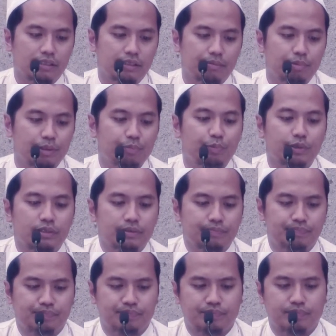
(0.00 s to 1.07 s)
people
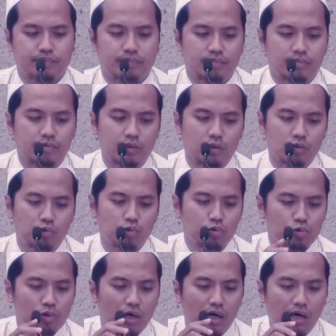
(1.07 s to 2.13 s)

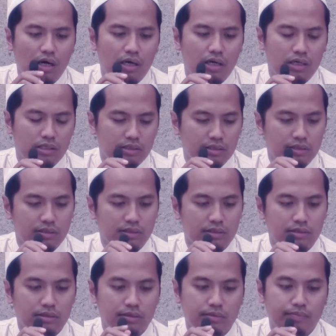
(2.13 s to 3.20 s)
who are
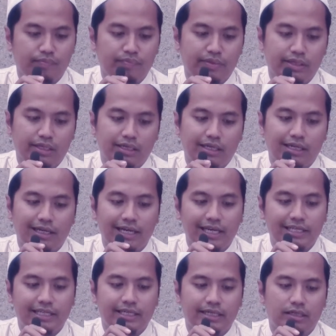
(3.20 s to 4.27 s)

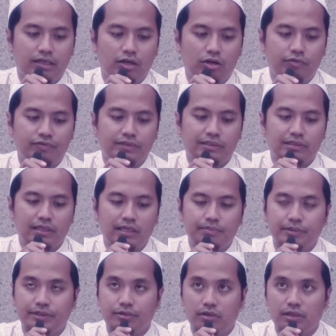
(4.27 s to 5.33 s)
lacking of
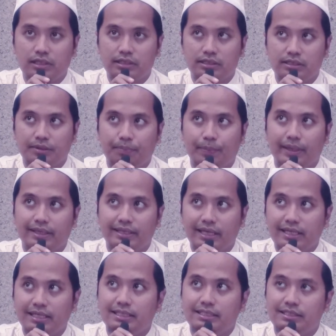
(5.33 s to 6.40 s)
Islamic knowledge, but
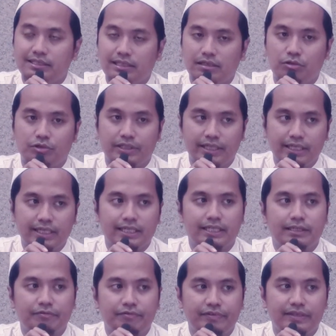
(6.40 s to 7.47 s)
that is still okay
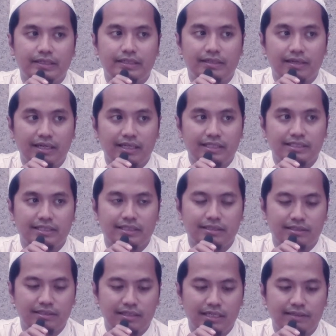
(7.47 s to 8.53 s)
if he tries and
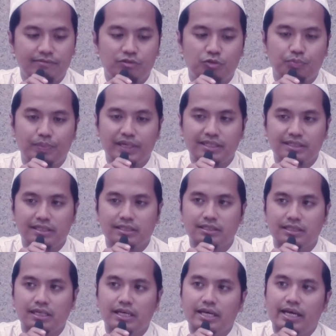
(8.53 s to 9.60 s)
strives to
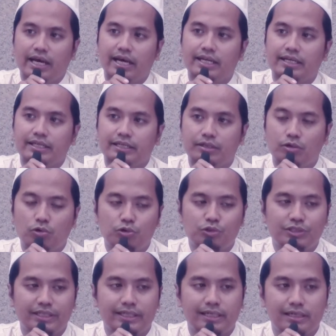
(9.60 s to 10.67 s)
practice and he
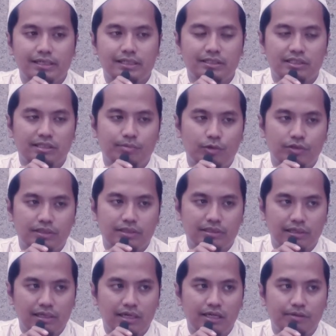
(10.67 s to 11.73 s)
goes and learns about
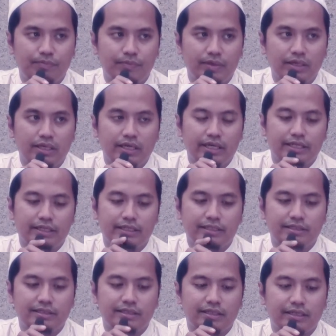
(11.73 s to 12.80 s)
Islam.
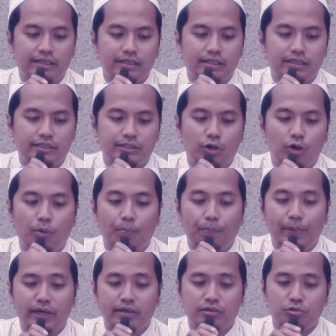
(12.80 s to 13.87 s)
This as
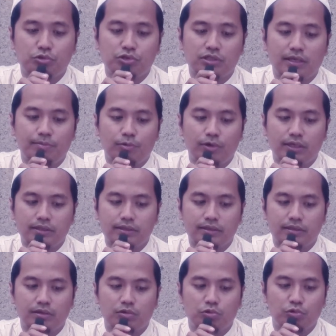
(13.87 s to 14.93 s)
compared to
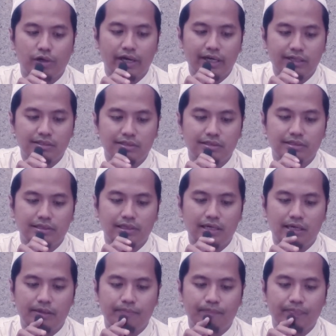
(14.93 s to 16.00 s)
someone who has
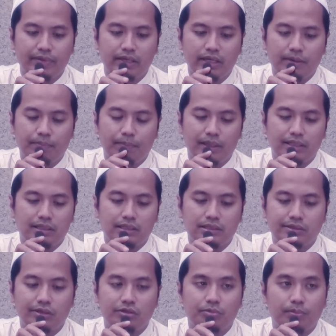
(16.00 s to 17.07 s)
Islam but does
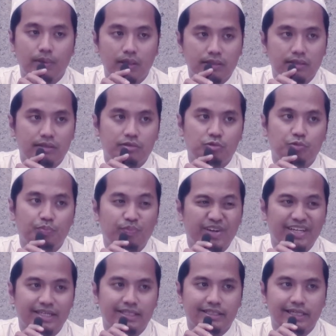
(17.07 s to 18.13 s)
not bother to
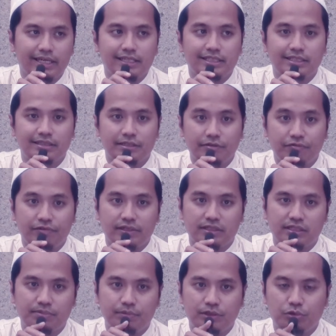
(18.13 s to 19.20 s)
pray. There is a
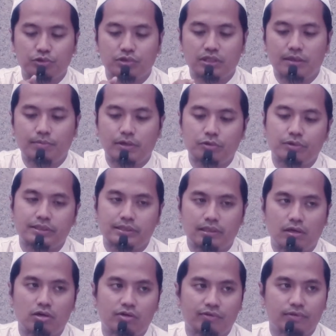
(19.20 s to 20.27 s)
difference between someone who has
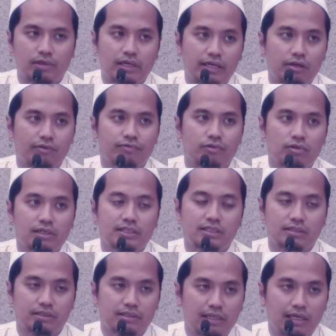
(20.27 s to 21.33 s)
lack of
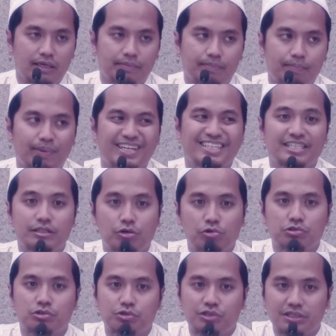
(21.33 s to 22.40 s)
knowledge in Islam, but he
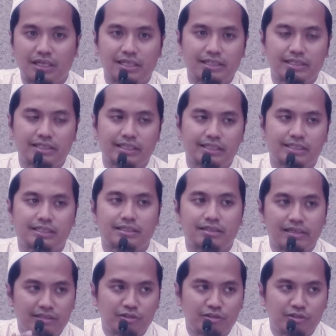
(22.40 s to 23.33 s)
goes to study and he tries